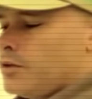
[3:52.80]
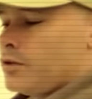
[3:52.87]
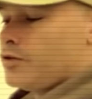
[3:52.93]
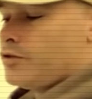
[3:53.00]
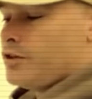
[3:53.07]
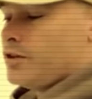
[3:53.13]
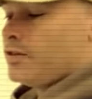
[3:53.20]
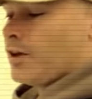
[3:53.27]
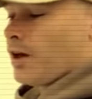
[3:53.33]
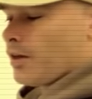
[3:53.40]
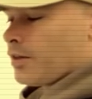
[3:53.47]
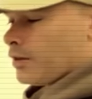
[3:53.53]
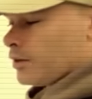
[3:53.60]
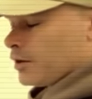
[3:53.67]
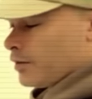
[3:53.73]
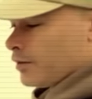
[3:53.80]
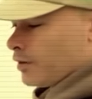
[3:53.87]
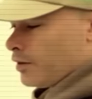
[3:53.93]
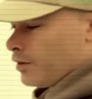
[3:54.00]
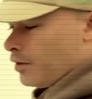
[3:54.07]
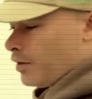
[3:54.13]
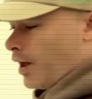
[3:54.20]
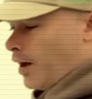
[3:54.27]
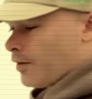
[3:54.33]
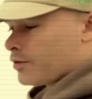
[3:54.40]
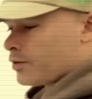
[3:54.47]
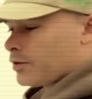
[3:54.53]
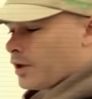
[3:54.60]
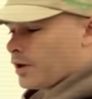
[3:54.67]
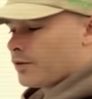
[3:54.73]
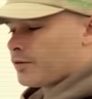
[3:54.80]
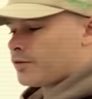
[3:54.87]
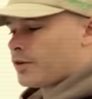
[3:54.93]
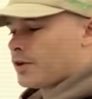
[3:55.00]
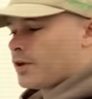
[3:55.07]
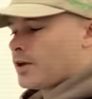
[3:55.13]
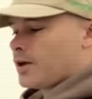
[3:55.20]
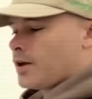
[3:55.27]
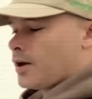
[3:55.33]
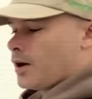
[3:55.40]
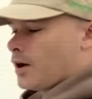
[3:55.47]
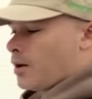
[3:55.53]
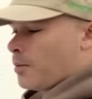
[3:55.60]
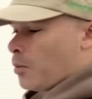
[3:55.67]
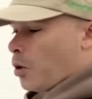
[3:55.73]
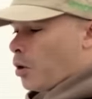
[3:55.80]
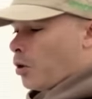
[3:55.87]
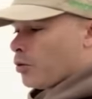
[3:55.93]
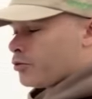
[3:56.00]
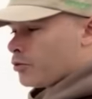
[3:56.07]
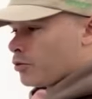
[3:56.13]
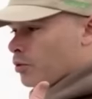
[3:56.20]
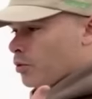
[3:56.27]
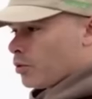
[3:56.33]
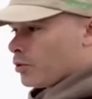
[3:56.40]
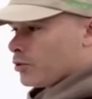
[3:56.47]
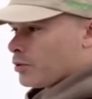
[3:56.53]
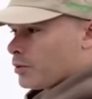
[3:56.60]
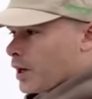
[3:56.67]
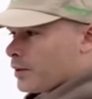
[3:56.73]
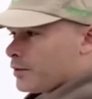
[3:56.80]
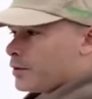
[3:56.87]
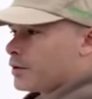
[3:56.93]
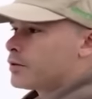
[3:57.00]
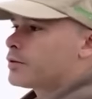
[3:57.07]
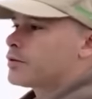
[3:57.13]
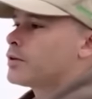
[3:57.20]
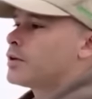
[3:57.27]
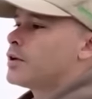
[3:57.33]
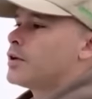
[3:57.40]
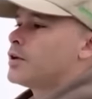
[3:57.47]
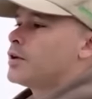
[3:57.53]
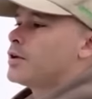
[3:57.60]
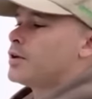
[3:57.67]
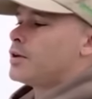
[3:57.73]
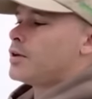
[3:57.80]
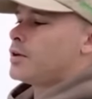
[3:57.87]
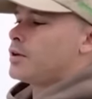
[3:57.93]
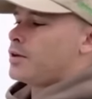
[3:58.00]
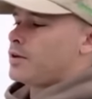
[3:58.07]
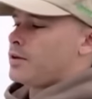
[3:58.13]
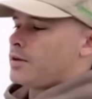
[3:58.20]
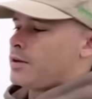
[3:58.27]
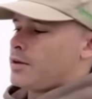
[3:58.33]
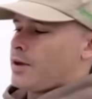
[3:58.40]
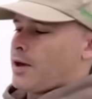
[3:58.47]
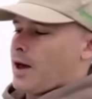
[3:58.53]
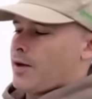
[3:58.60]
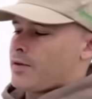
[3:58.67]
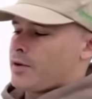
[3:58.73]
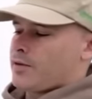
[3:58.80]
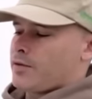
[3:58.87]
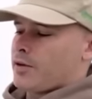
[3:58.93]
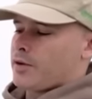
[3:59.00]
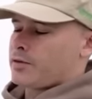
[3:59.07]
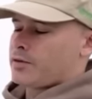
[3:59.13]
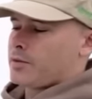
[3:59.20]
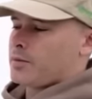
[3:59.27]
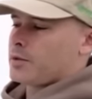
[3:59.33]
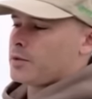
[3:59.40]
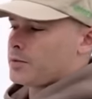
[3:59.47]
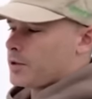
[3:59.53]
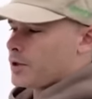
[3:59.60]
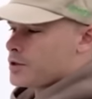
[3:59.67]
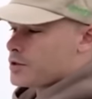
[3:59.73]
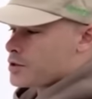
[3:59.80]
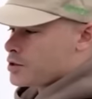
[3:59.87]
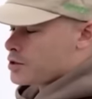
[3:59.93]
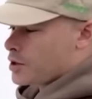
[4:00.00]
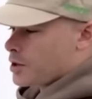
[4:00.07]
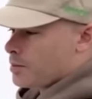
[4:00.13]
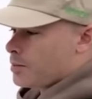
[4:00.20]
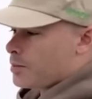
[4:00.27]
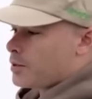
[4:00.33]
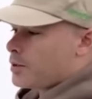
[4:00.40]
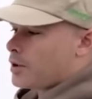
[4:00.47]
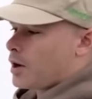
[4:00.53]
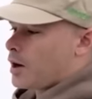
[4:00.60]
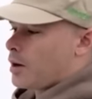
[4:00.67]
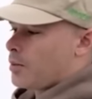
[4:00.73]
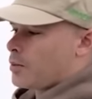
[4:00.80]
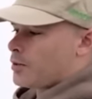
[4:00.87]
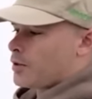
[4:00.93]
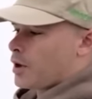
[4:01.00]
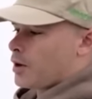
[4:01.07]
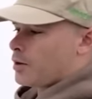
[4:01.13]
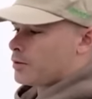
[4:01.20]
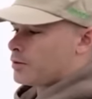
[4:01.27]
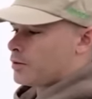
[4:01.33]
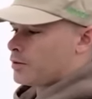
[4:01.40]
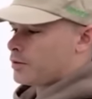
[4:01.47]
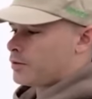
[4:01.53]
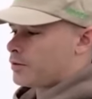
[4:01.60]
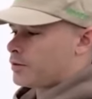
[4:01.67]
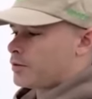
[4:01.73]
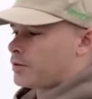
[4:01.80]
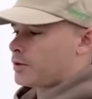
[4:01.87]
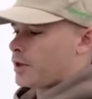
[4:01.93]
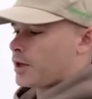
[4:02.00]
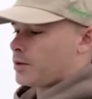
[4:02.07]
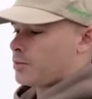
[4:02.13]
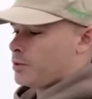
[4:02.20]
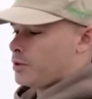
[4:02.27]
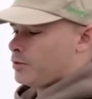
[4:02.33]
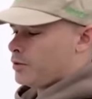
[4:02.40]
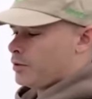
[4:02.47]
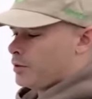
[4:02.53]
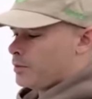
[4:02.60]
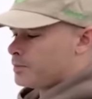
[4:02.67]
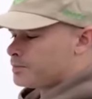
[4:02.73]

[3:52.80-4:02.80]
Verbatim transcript: cheat death and live into the afterlife, alter the world around us, having a very similar relationship with characters like Mewtwo.